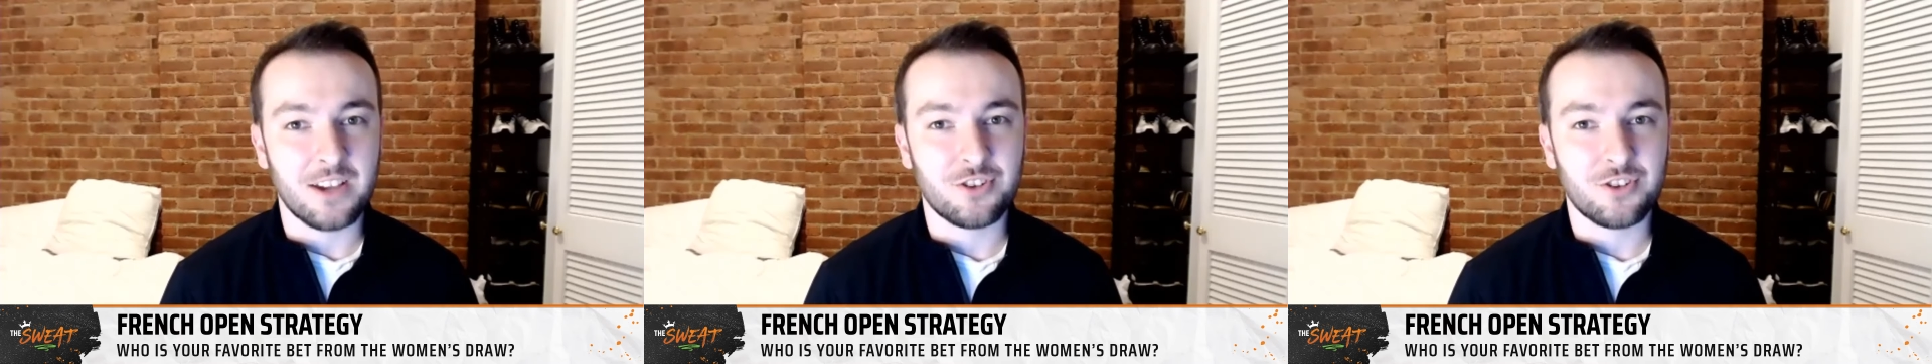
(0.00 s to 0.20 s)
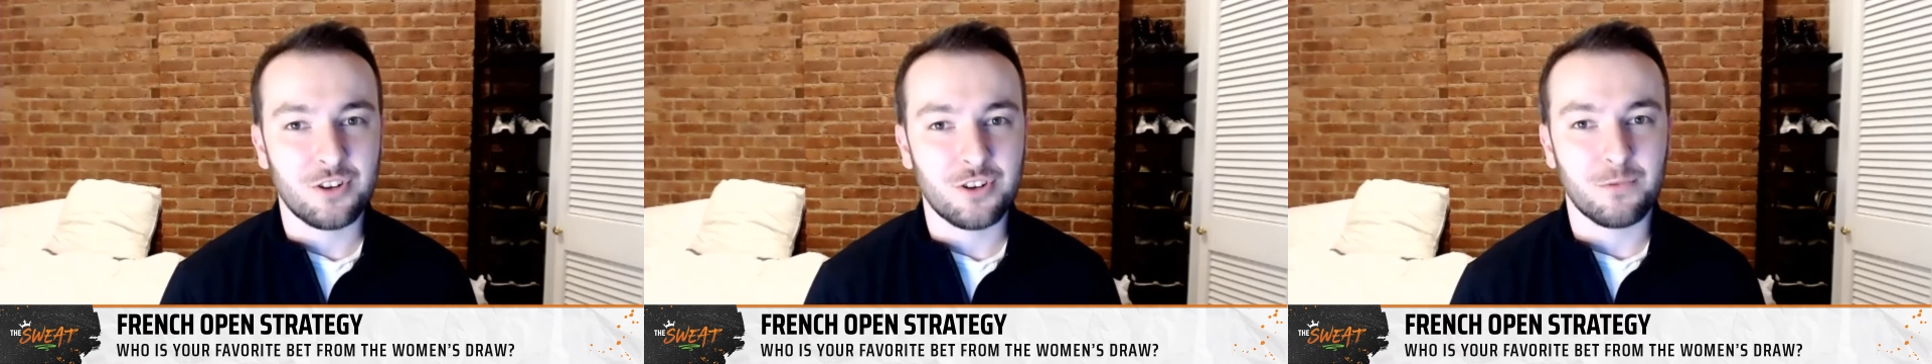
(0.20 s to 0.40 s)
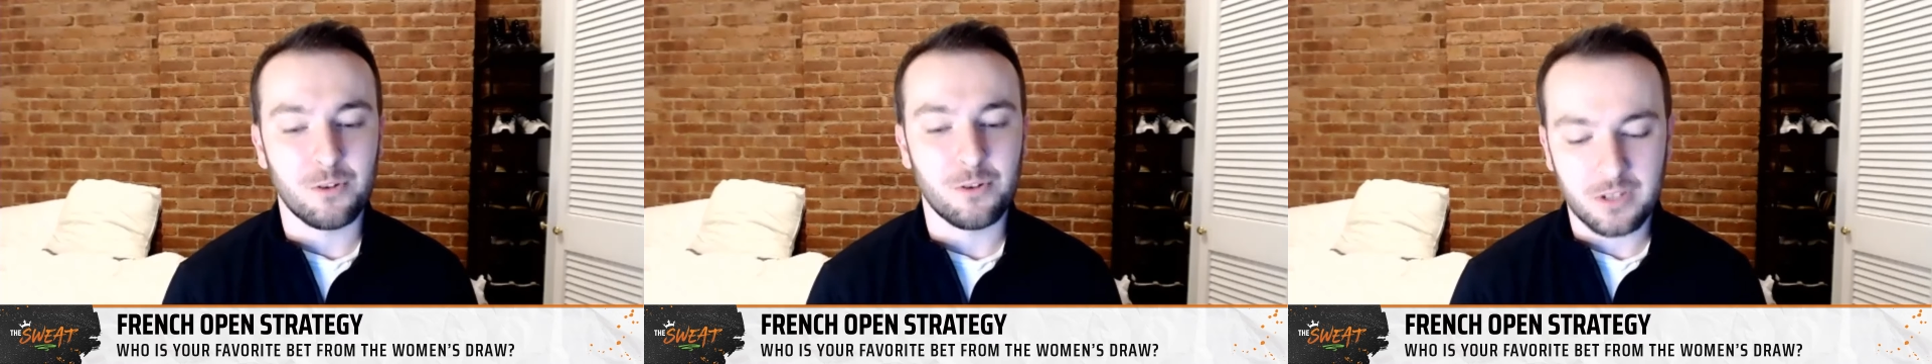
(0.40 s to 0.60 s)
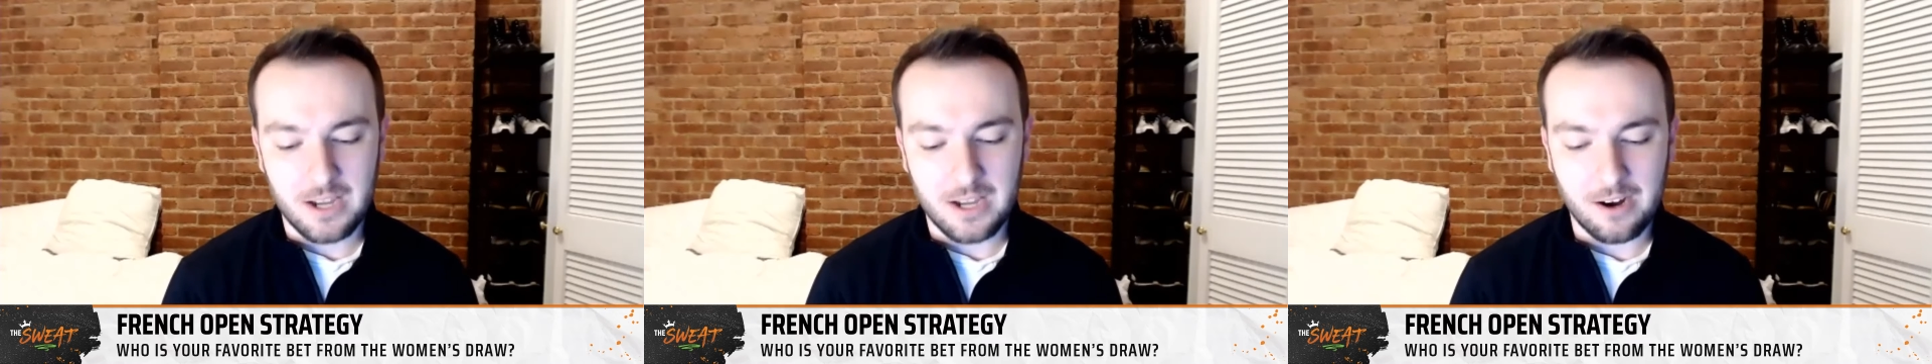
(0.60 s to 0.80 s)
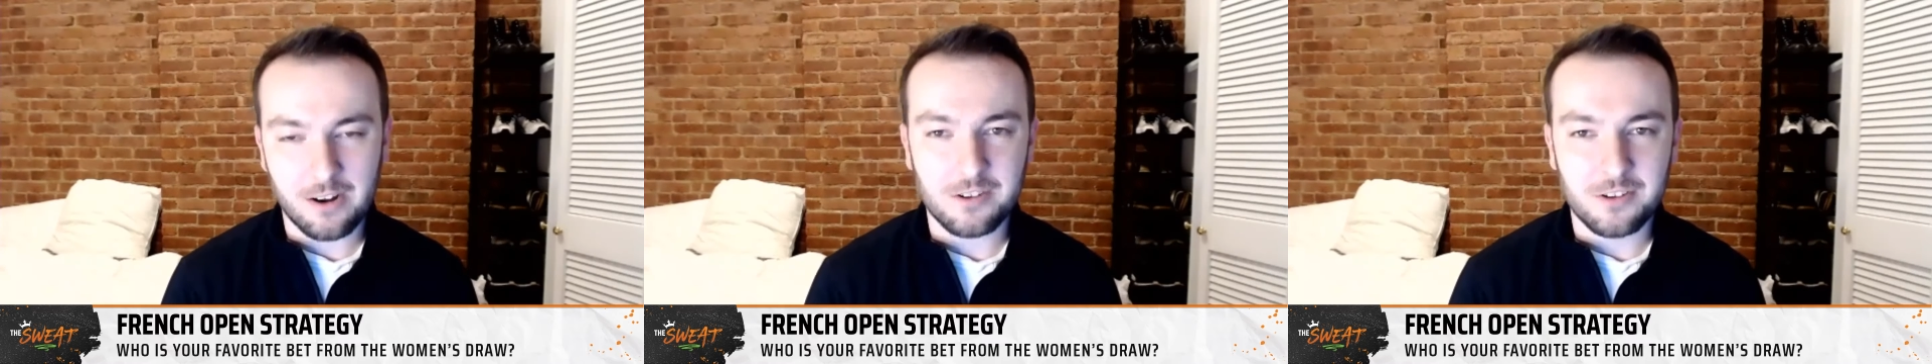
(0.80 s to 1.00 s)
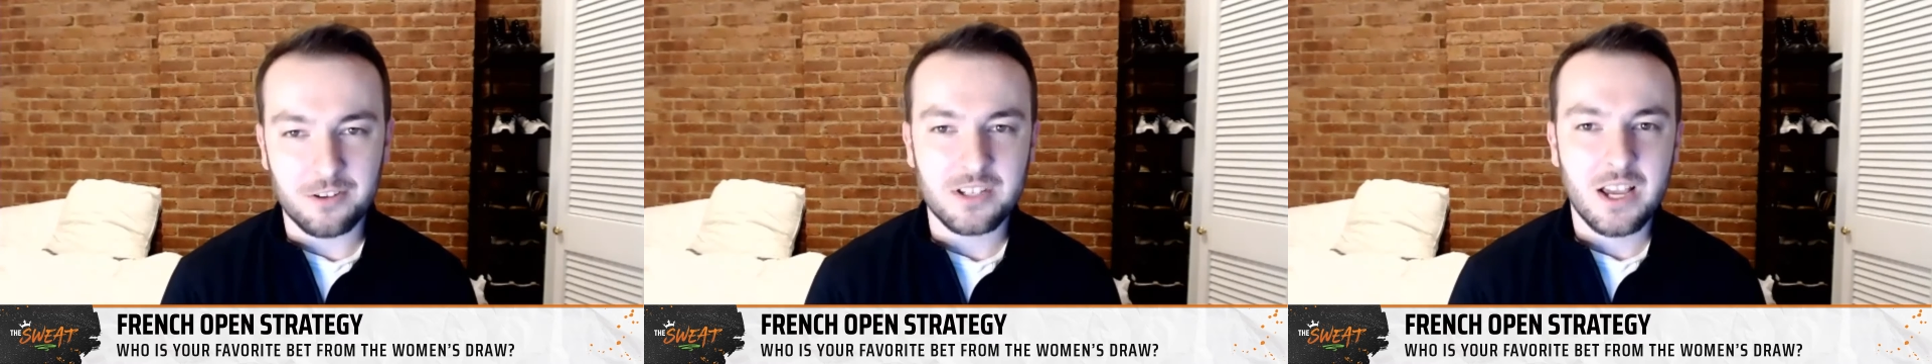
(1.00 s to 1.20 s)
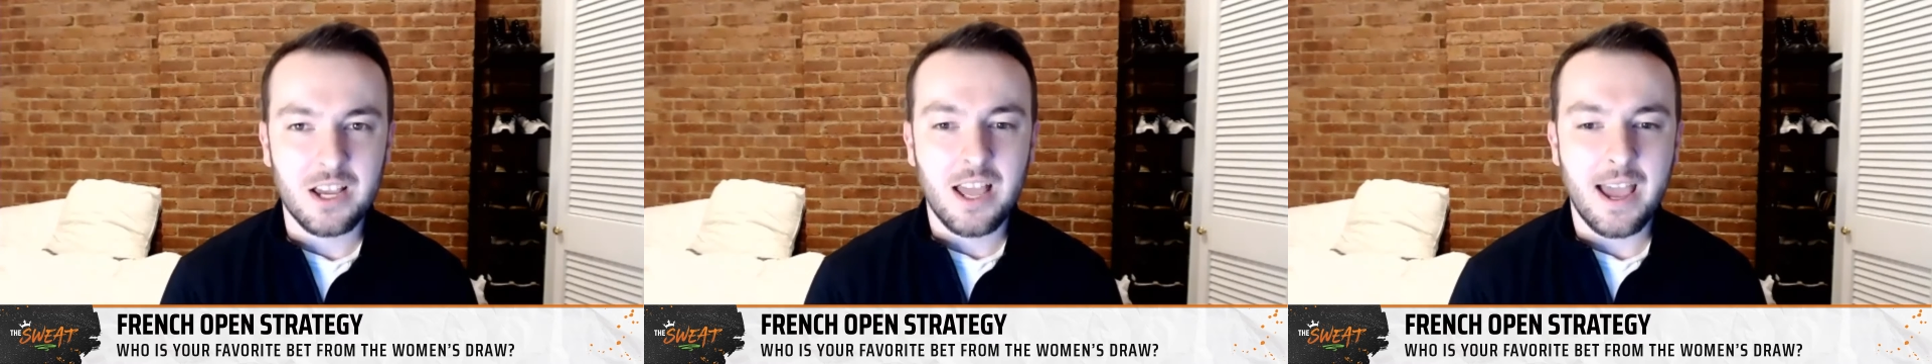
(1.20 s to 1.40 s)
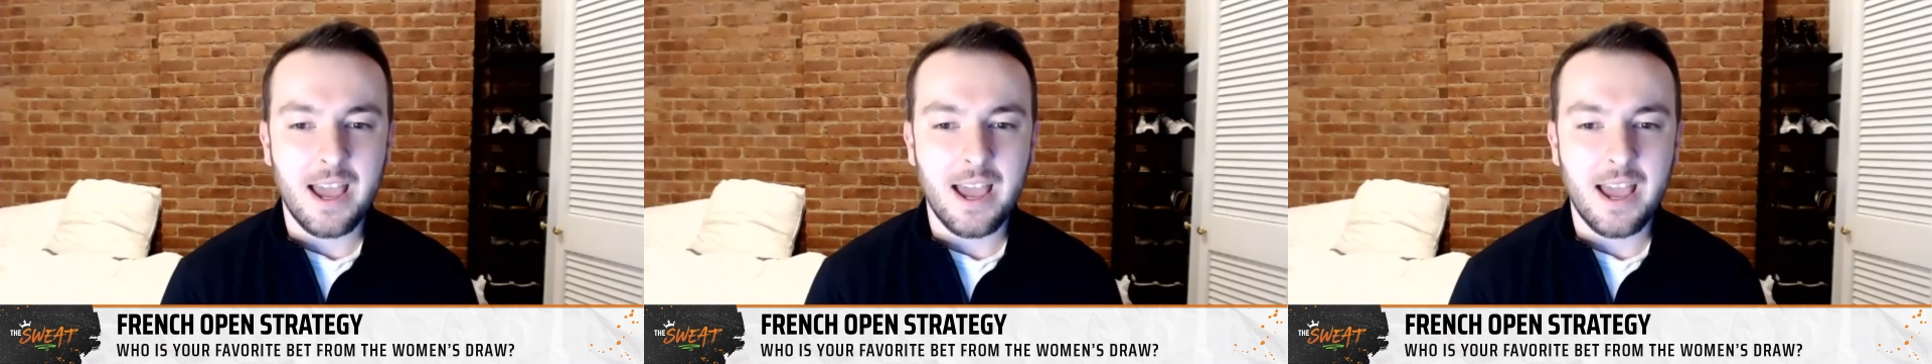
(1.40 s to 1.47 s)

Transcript: last year at Roland Garros,